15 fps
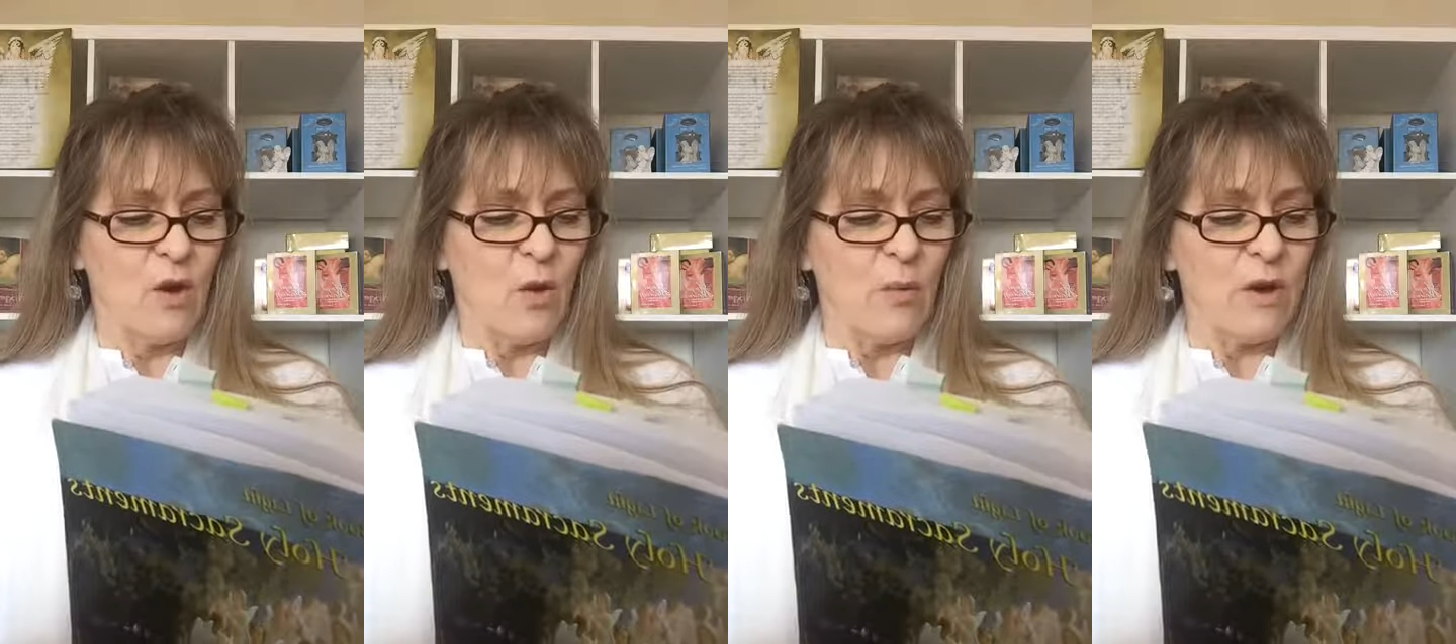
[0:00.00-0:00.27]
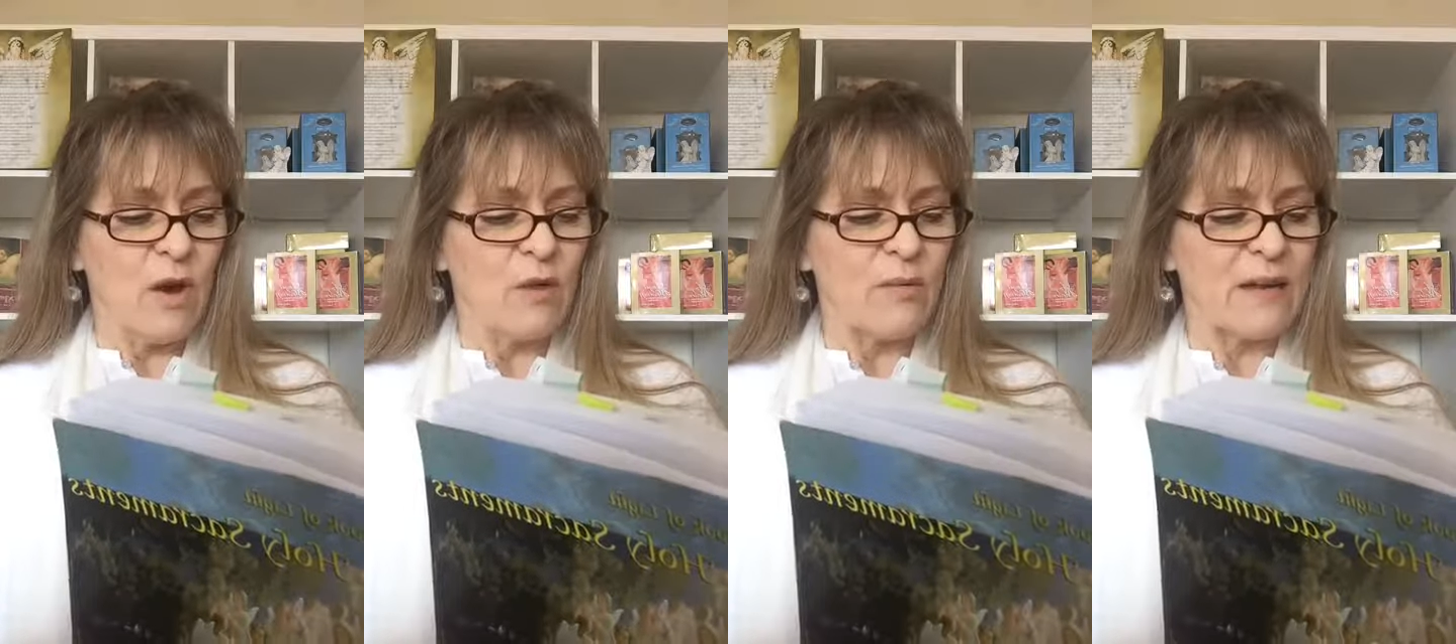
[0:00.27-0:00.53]

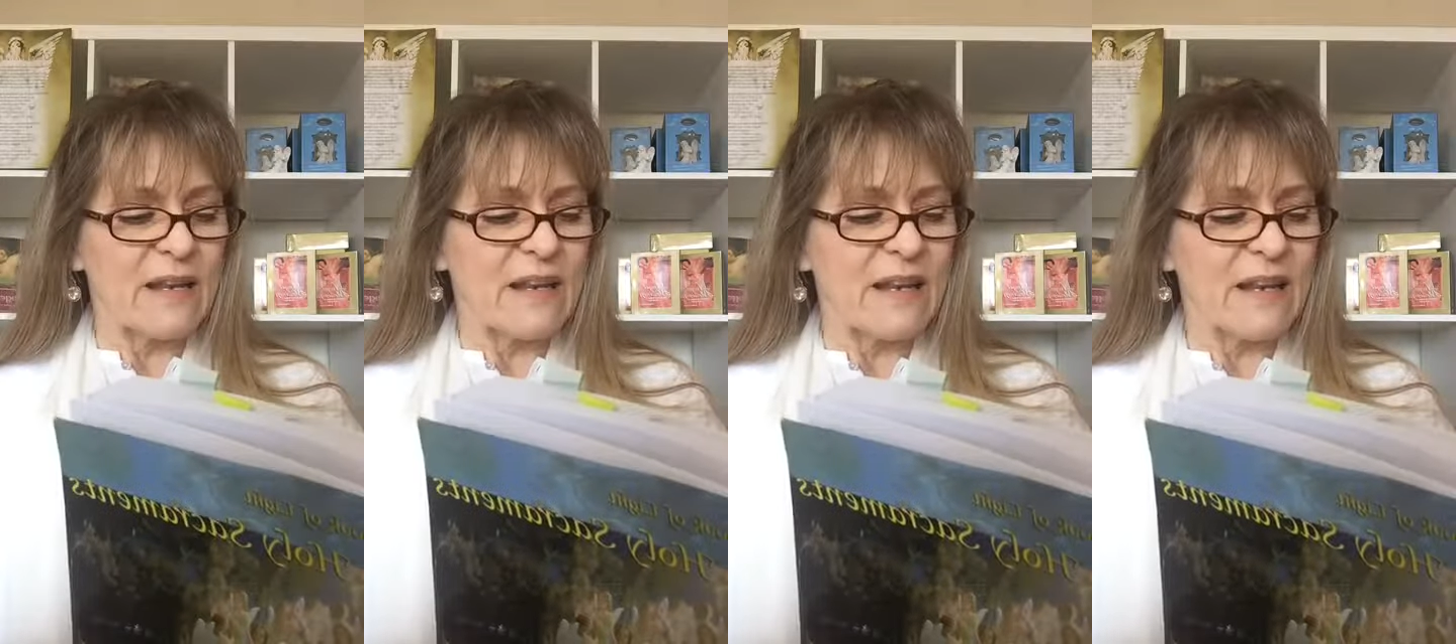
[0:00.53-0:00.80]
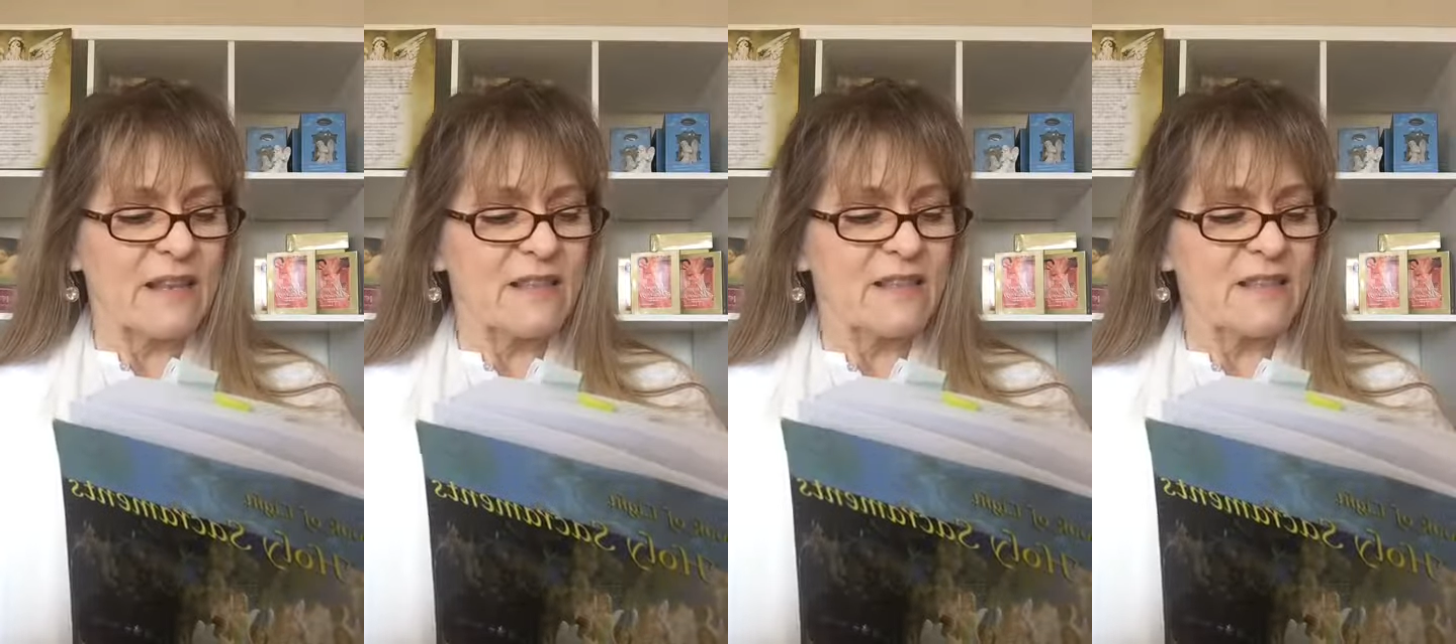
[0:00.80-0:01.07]
We are
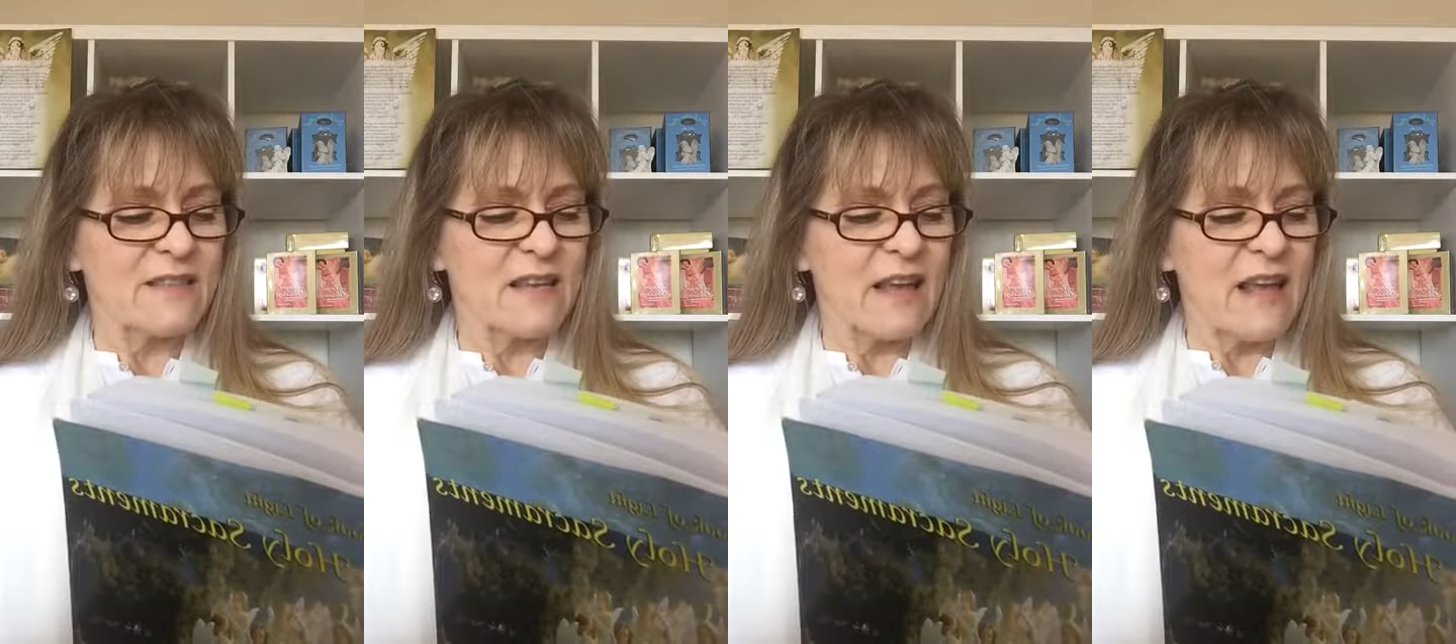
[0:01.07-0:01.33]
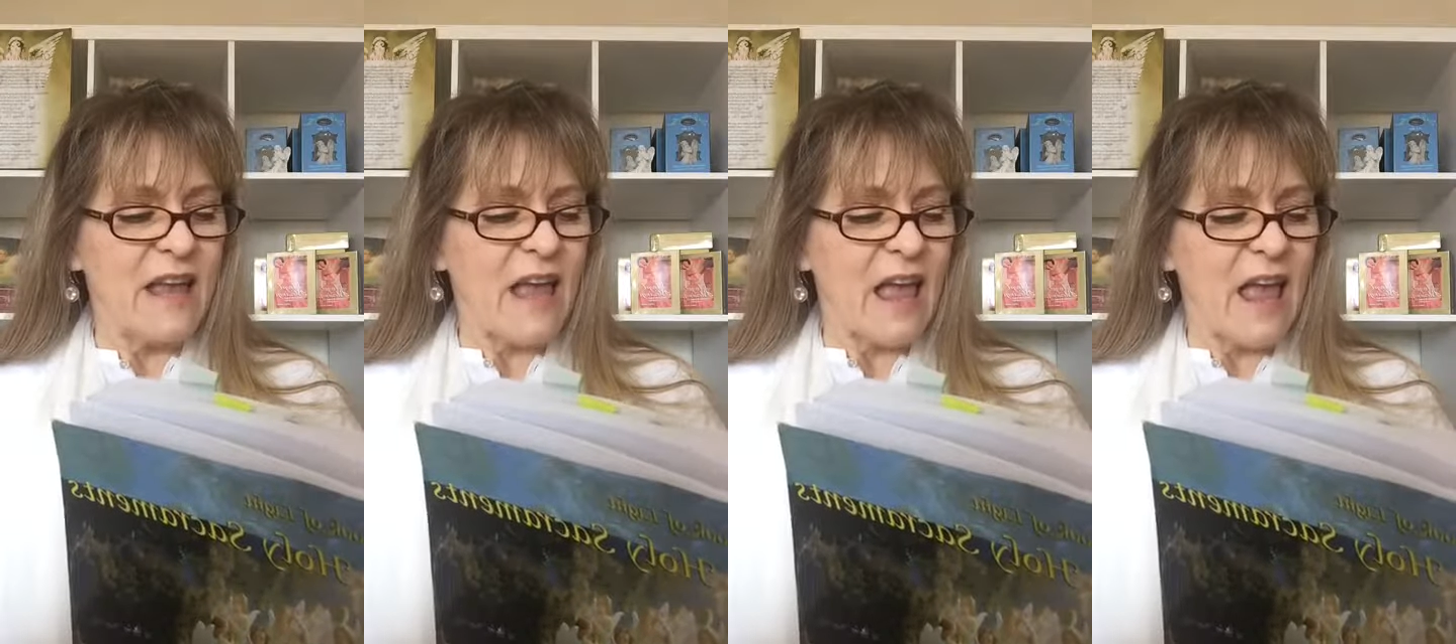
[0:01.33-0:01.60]
released
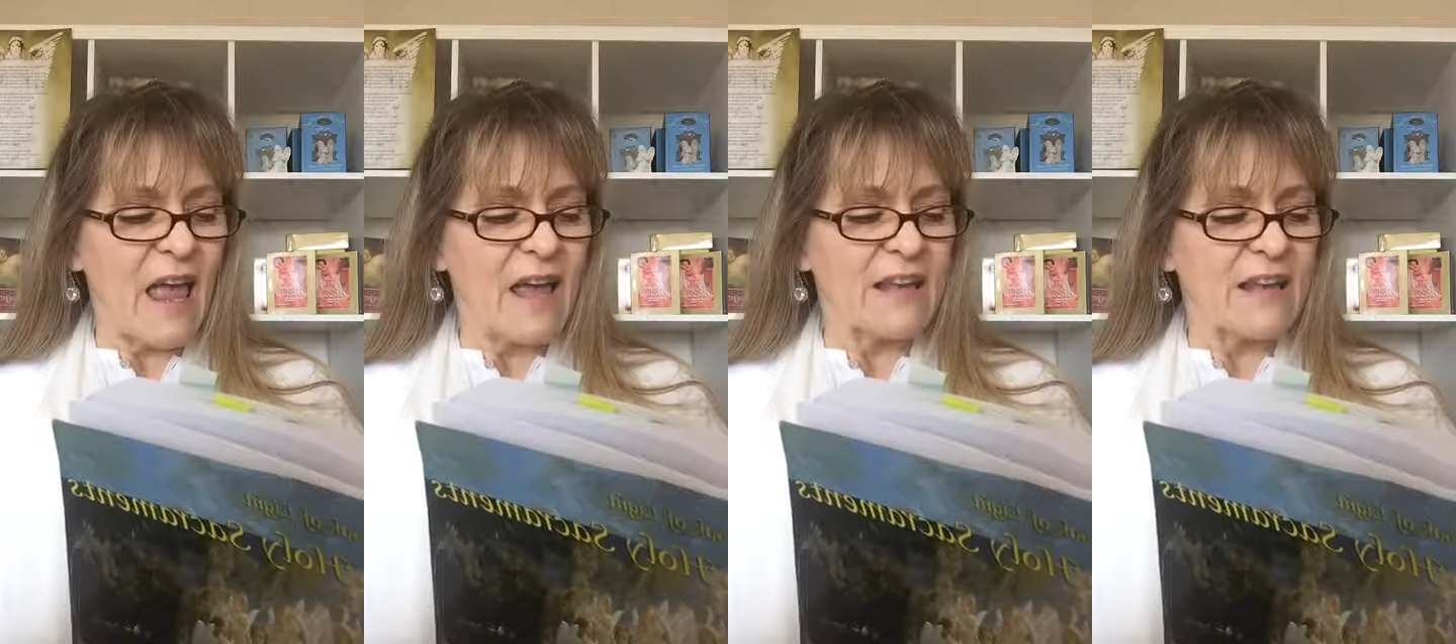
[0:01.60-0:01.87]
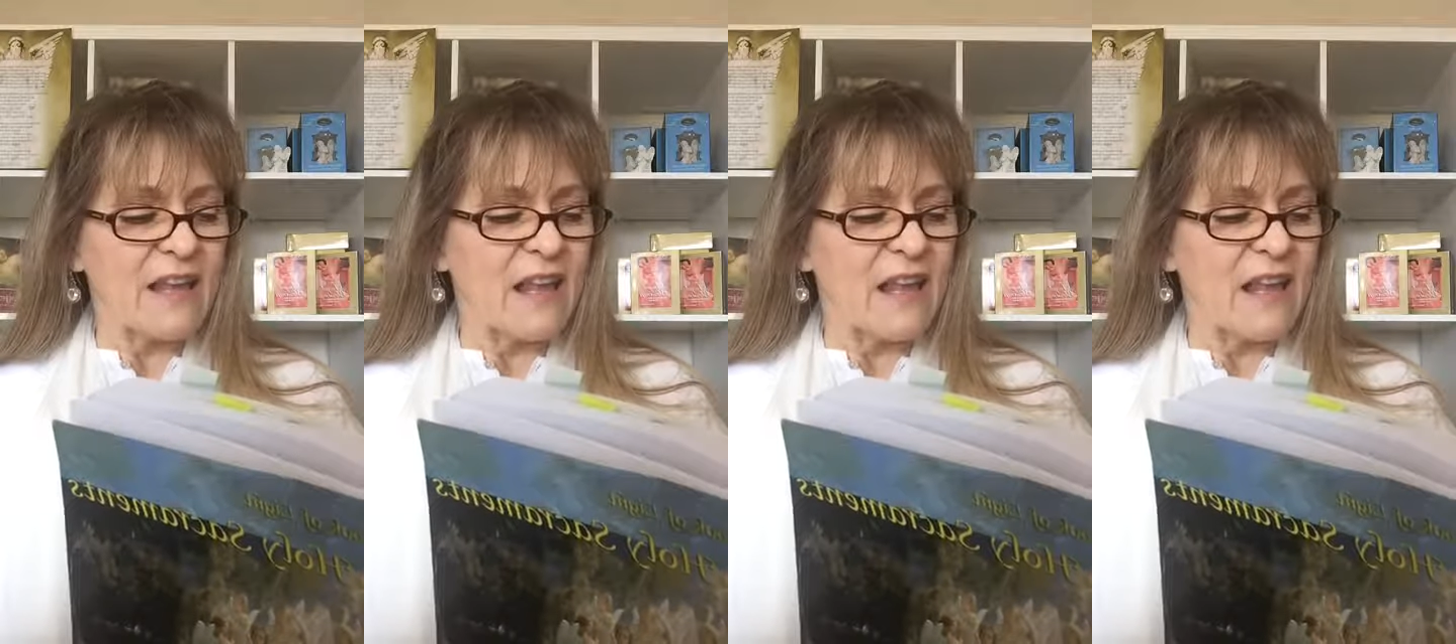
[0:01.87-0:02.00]
and